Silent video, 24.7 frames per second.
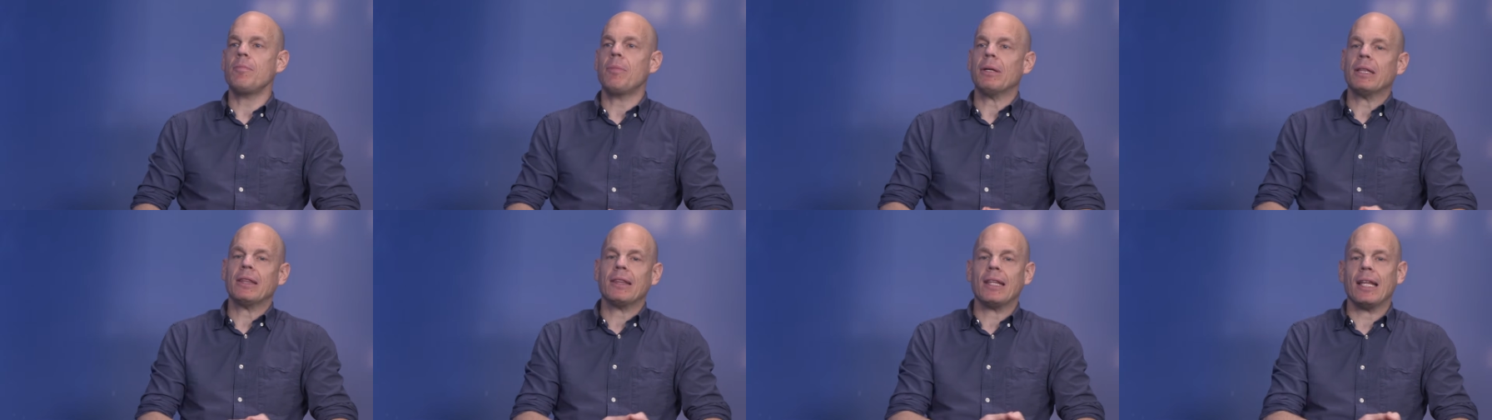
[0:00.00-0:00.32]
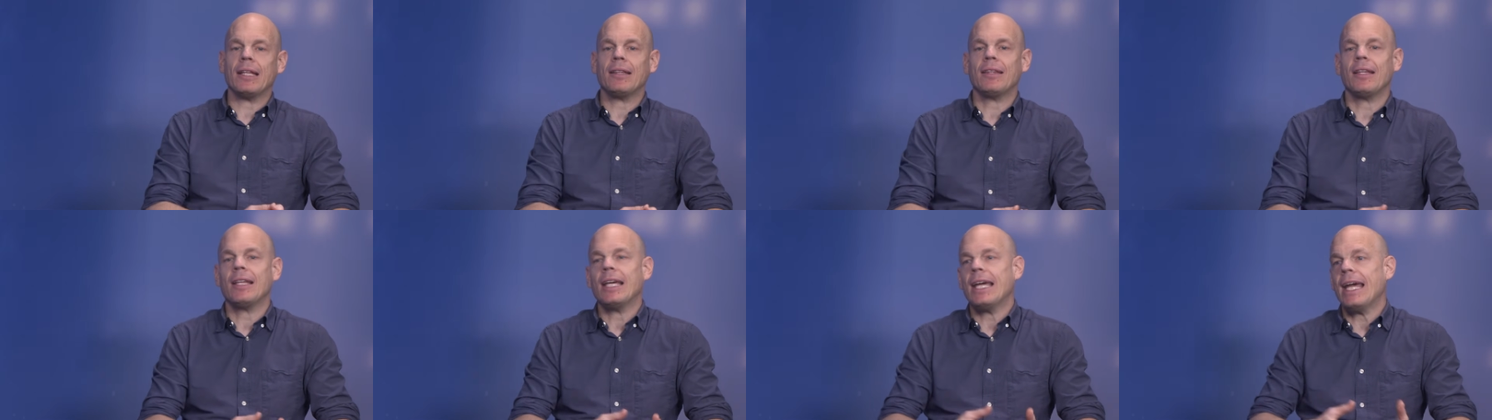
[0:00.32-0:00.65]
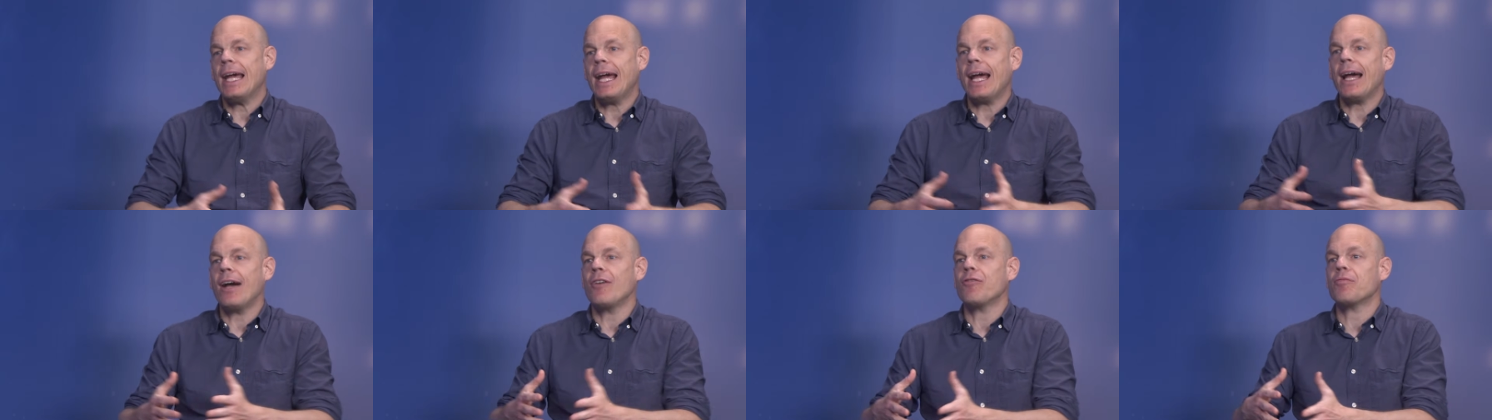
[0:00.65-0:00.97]
but that they
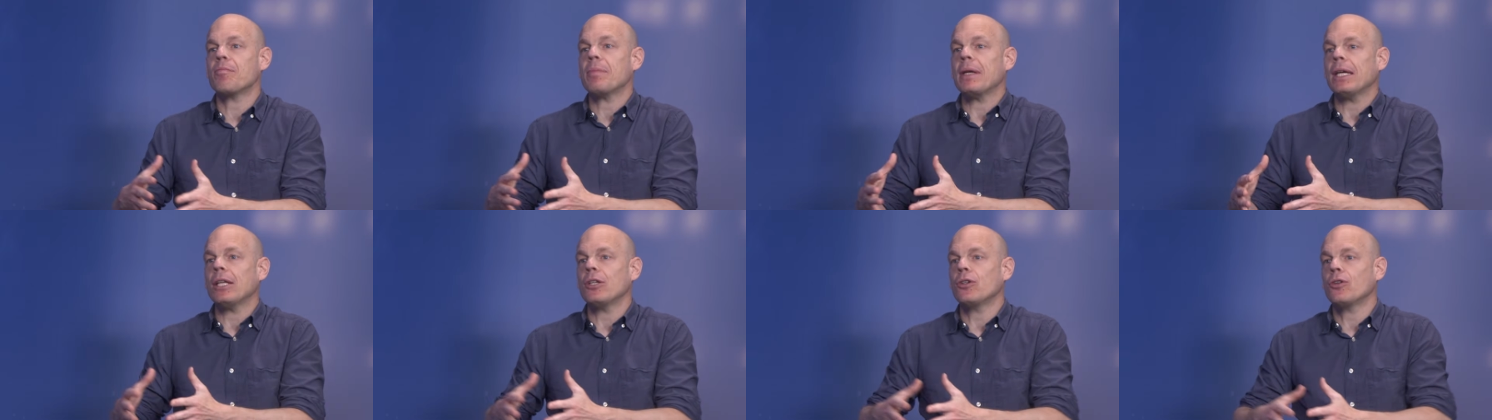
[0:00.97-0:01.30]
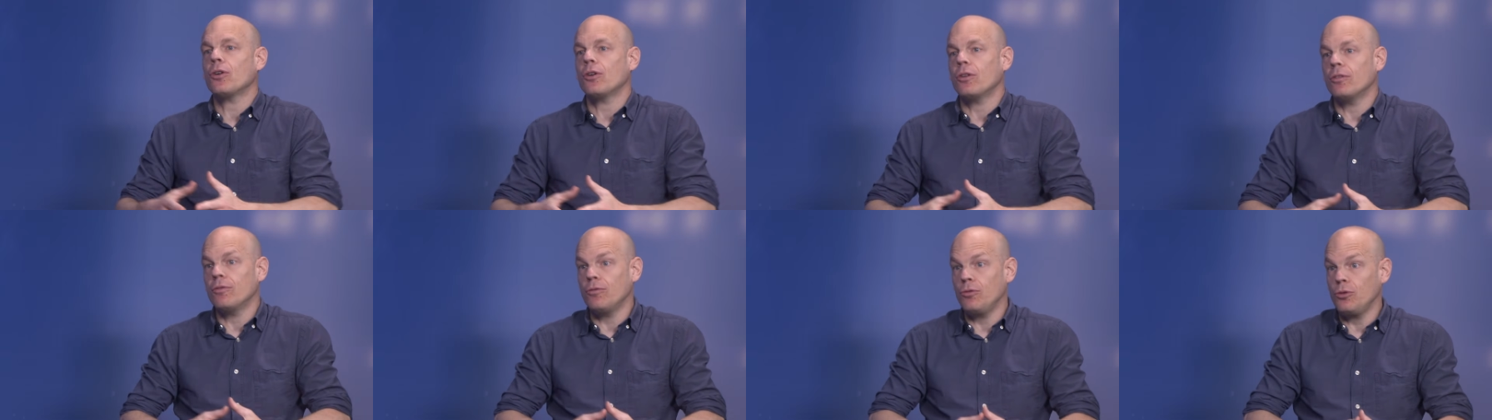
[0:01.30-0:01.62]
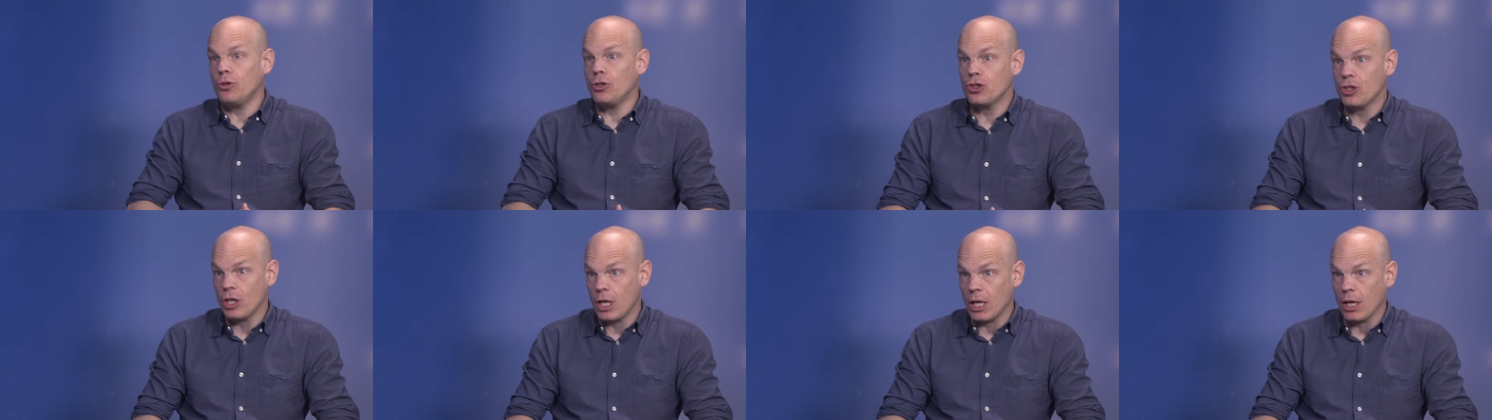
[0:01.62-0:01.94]
have been
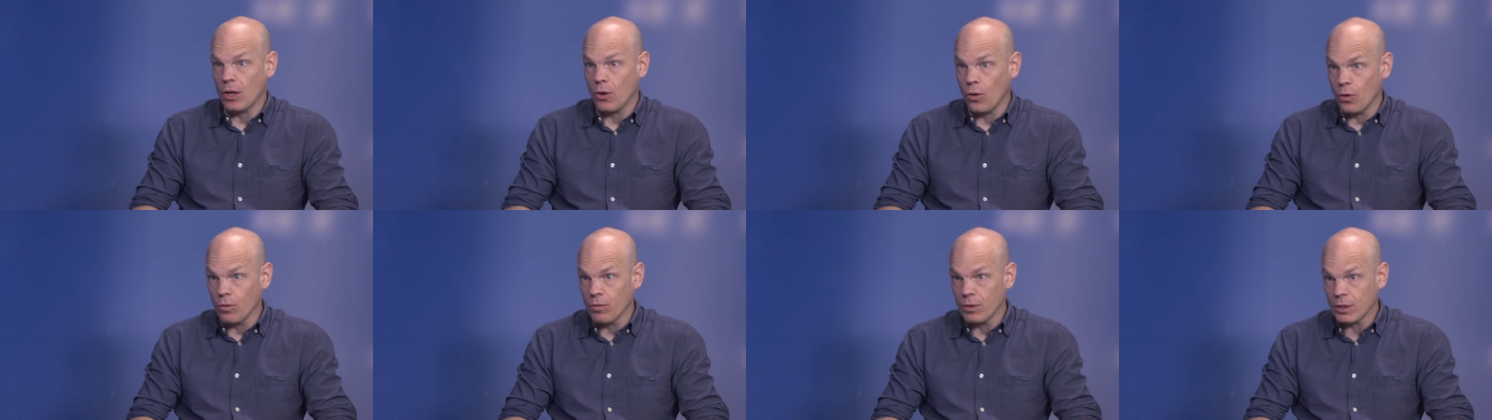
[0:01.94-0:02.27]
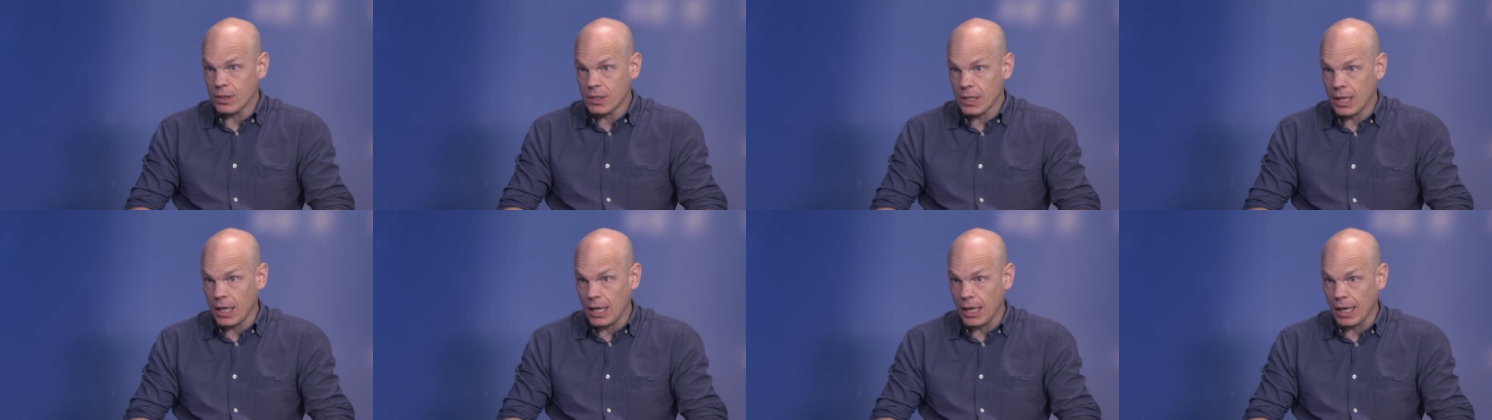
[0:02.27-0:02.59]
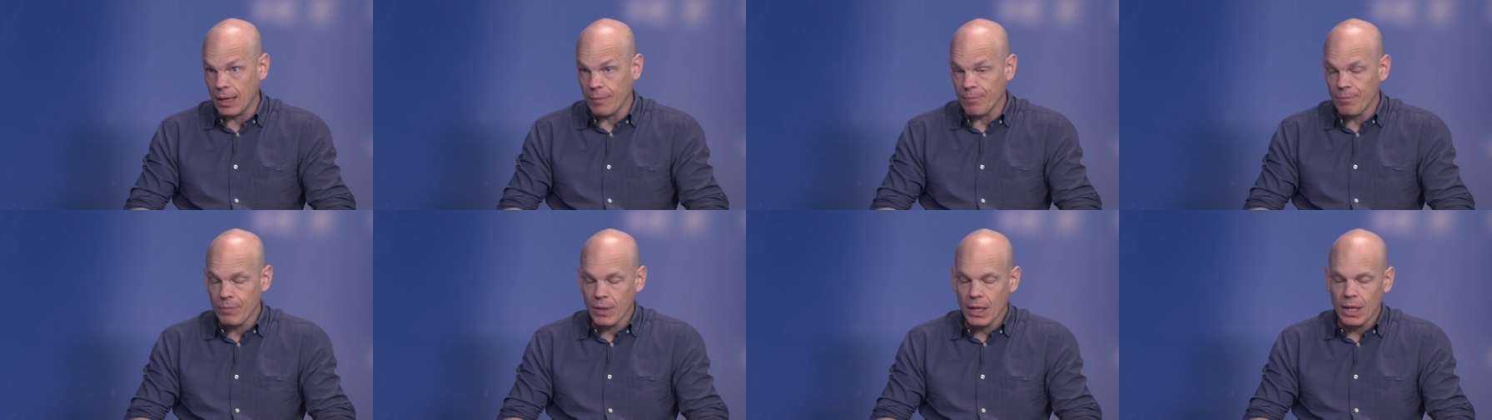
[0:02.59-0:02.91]
converging over
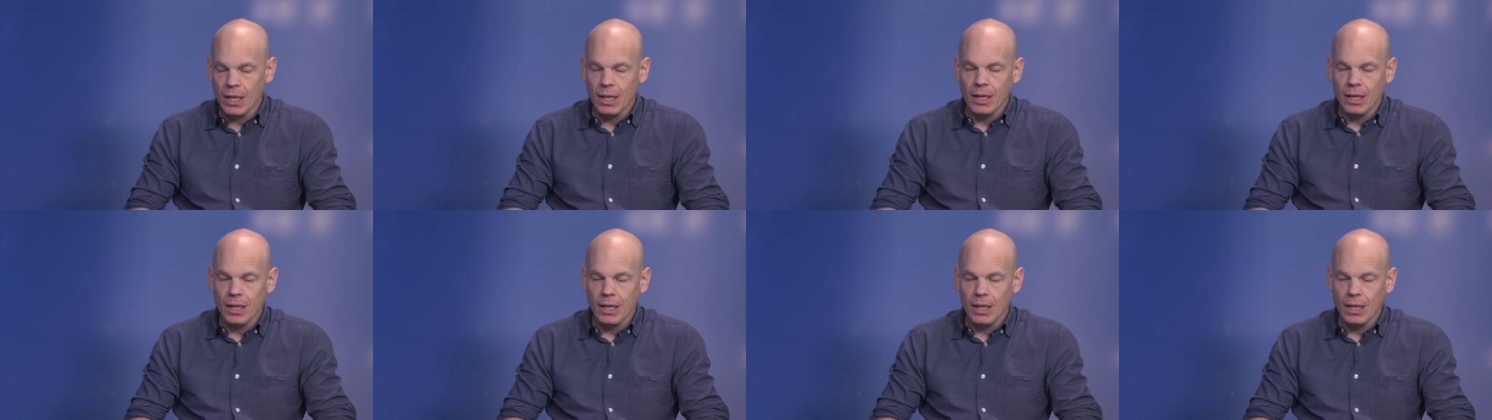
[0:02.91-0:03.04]
time.